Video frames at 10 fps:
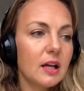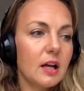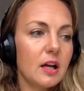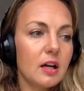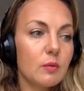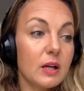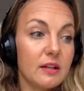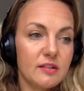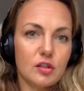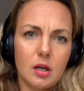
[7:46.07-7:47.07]
When I
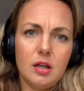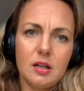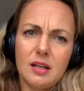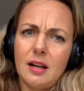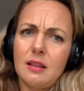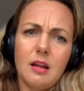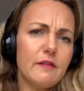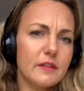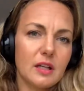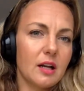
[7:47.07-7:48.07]
started it, I
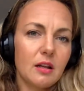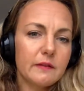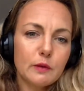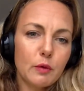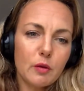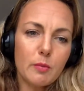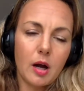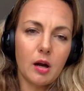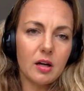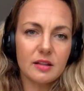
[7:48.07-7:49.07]
loved it. I loved it with all my
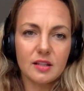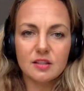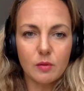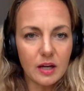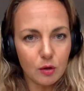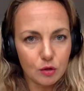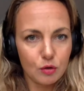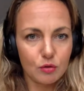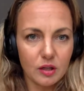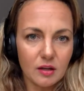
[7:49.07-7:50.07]
heart. That's why,
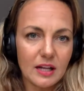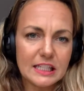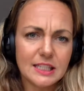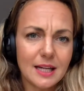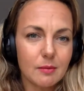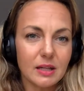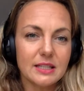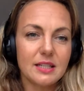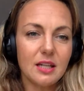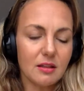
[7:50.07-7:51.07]
I sank my
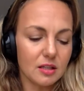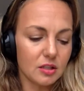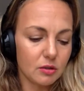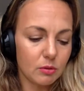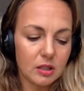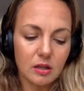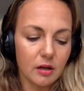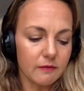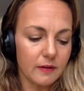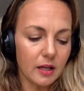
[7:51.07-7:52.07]
teeth into it and I
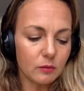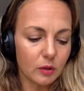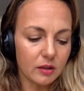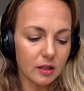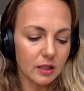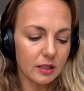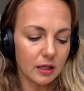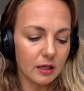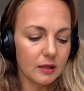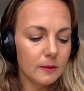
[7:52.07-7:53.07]
ran with it.
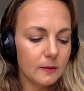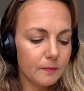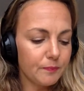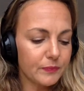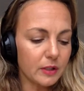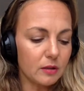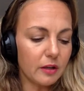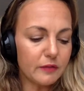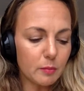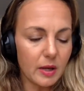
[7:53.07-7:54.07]
And I
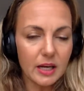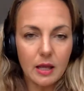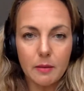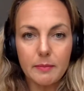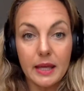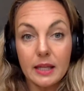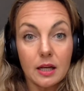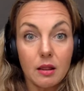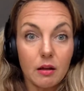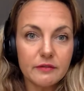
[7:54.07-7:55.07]
loved the money I made.
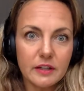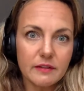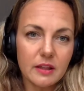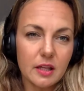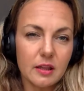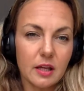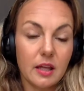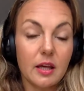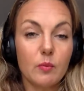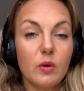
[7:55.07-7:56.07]
I loved everything that
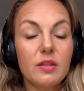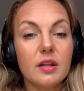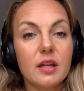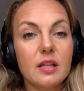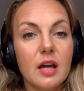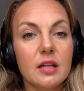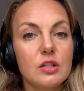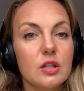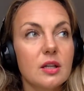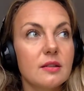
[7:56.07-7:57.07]
came with it. I
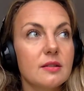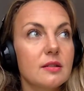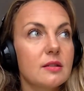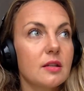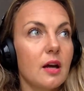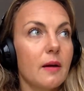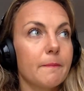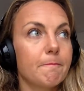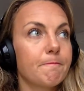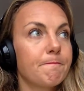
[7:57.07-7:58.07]
just
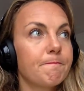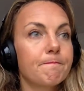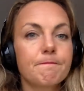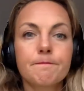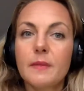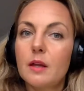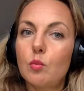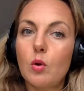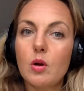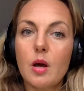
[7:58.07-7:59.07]

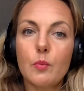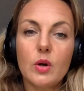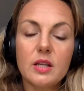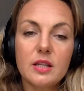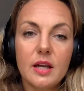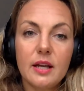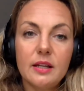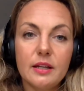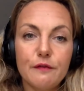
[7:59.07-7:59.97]
woke up one day and it